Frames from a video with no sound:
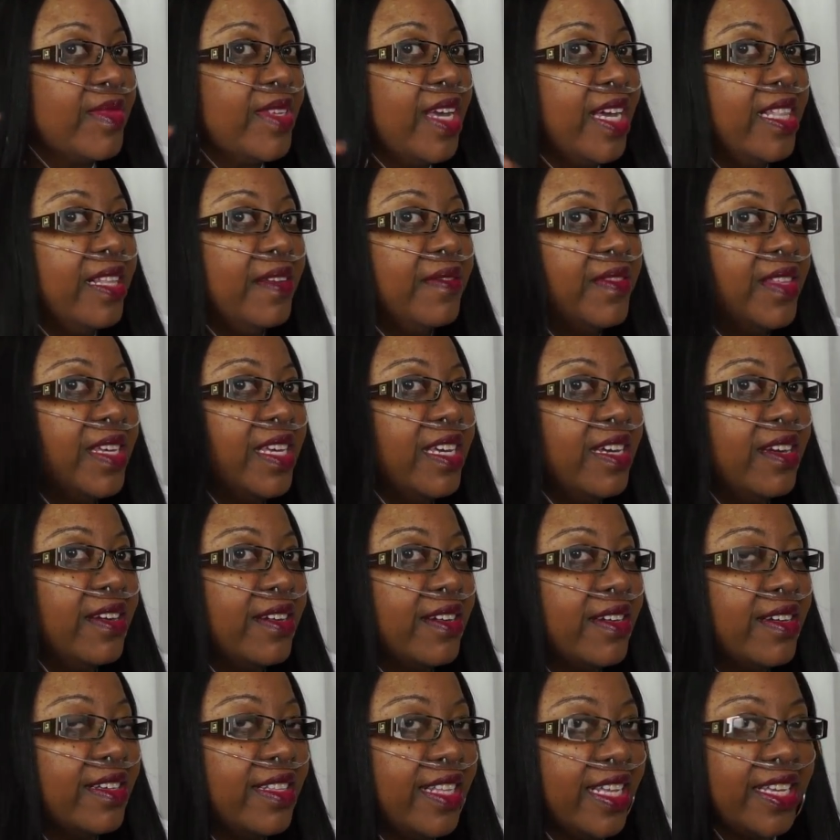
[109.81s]
I love the
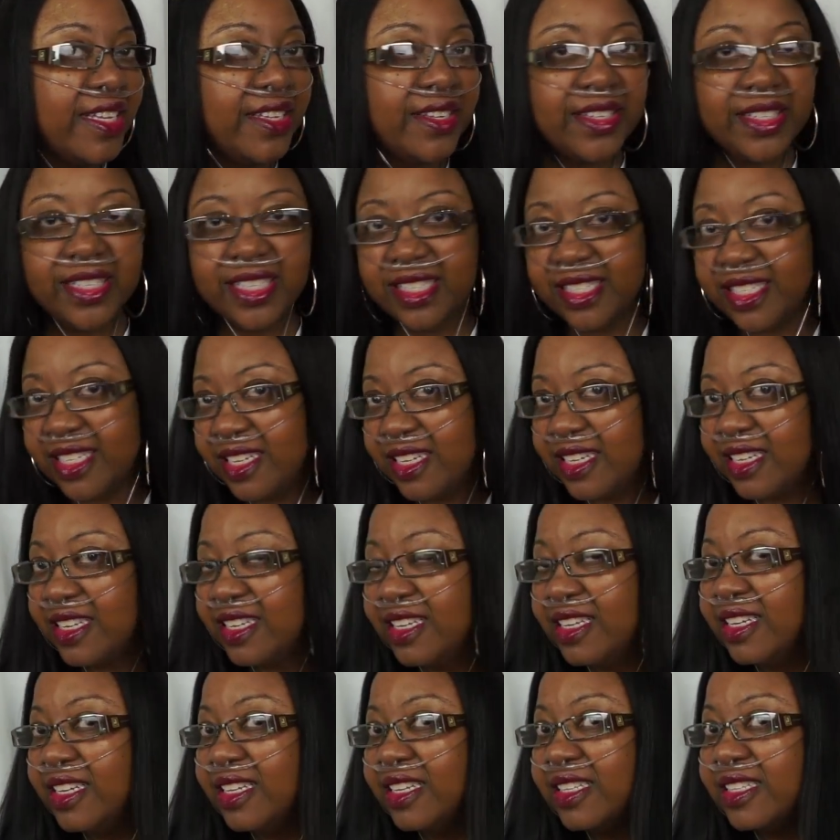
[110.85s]
hair. Like you can see,
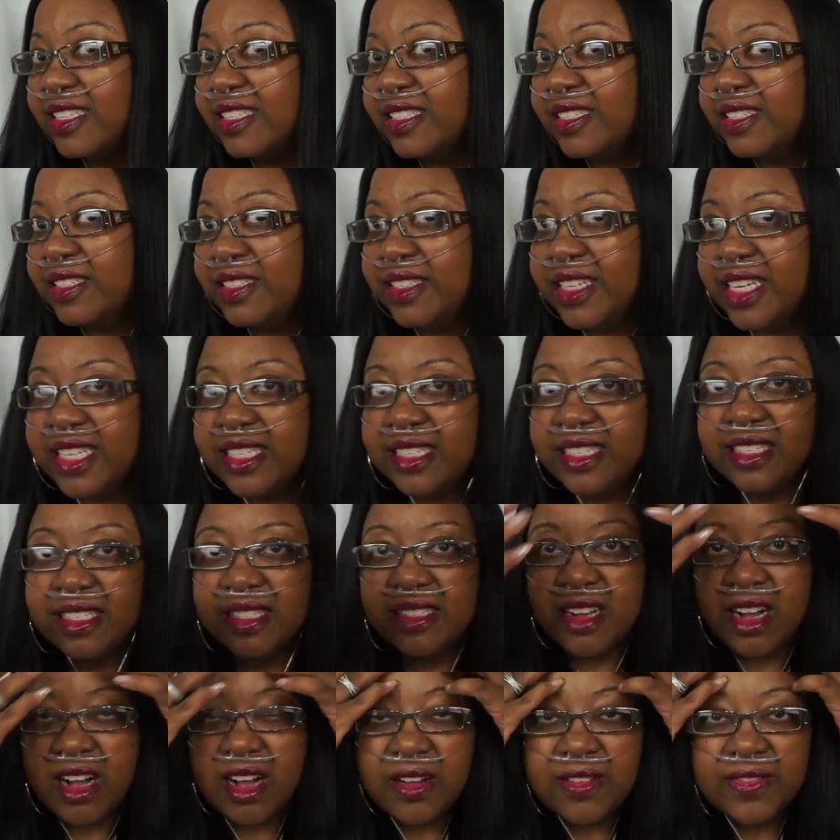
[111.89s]
it's still nice and
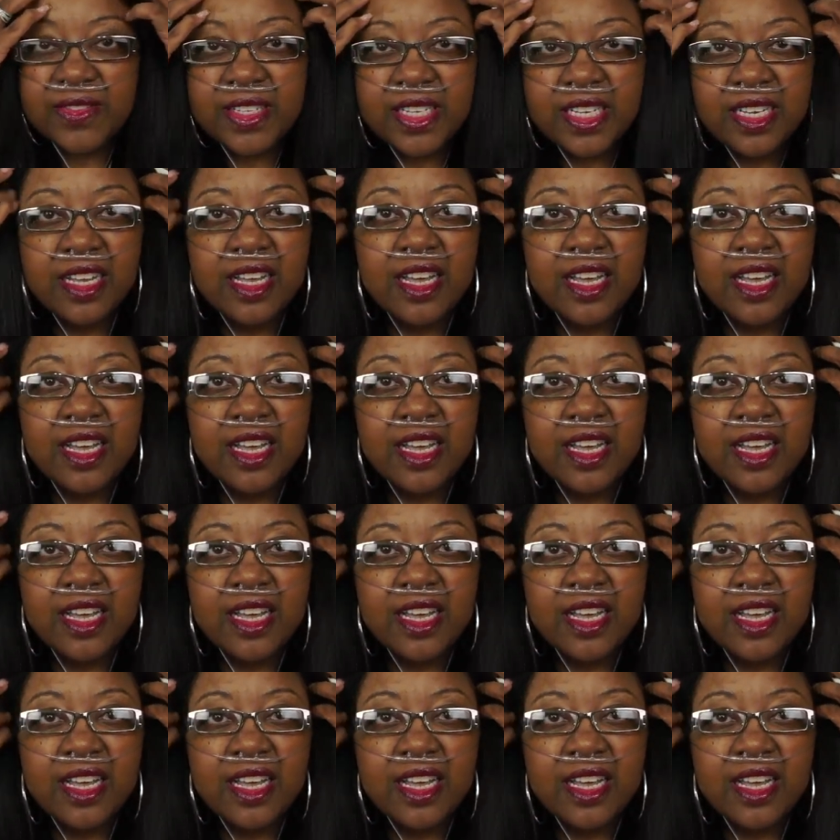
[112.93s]
soft,